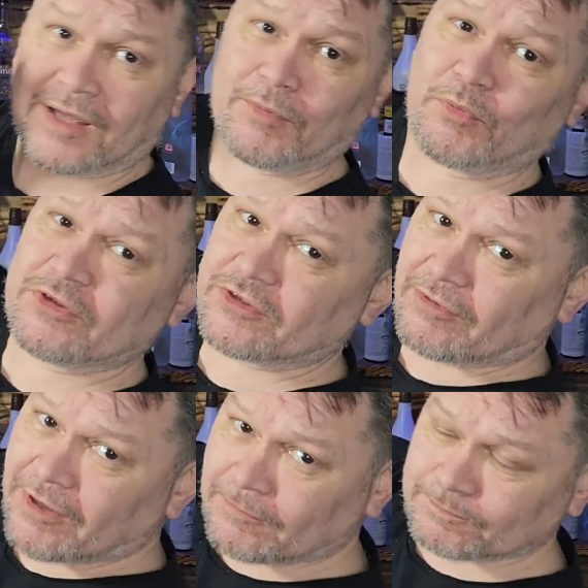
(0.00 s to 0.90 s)
I like my
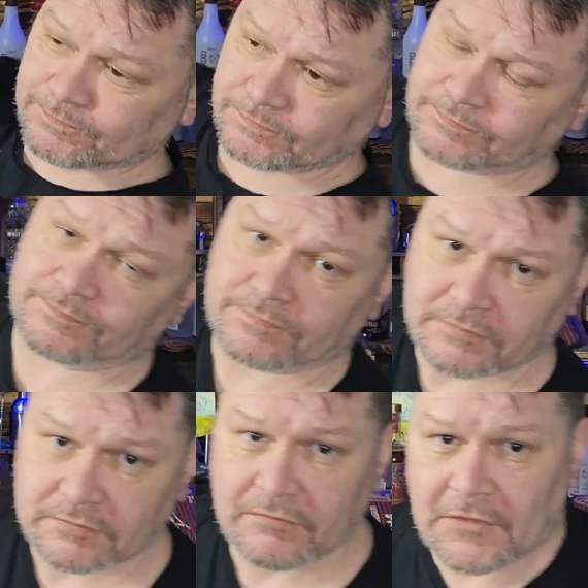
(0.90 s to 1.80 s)
whiskey, right?
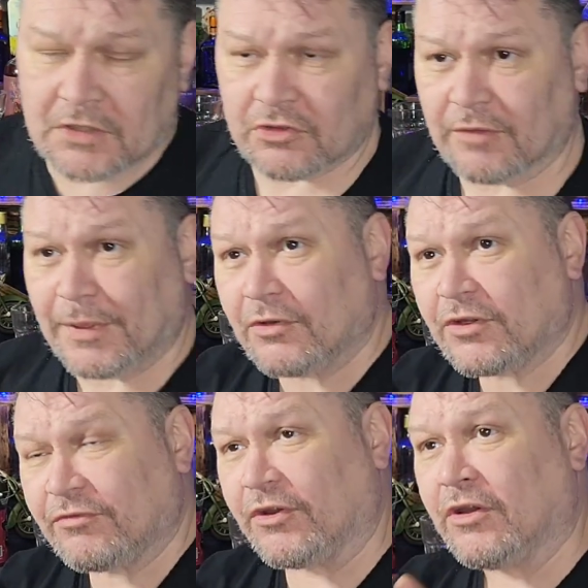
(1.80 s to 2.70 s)
So I've been
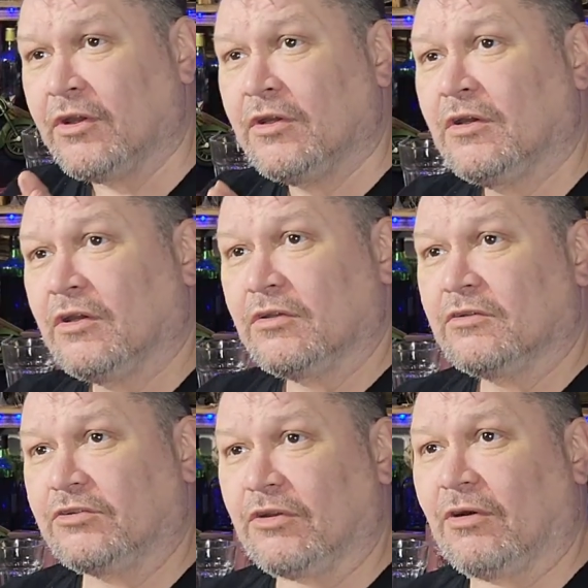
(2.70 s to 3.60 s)
looking for
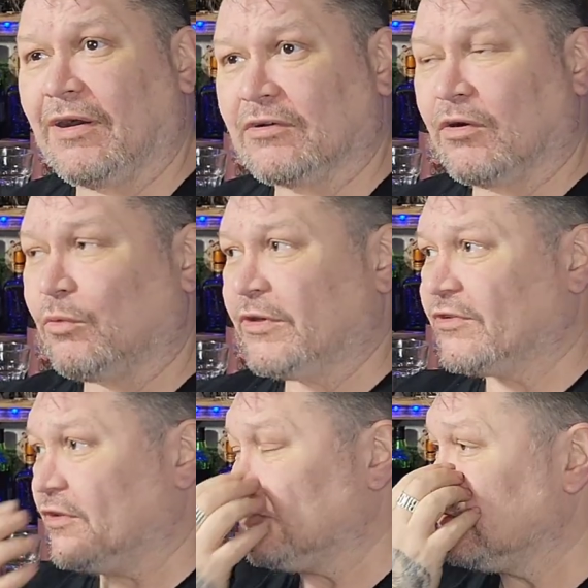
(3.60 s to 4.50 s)
zero alcohol
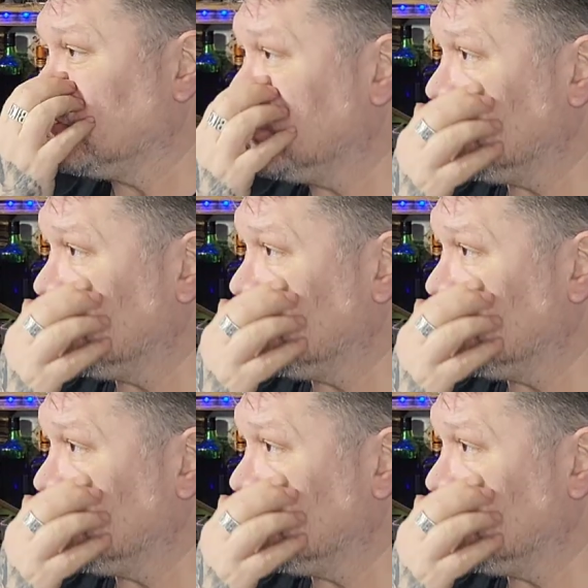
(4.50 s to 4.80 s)
whiskies.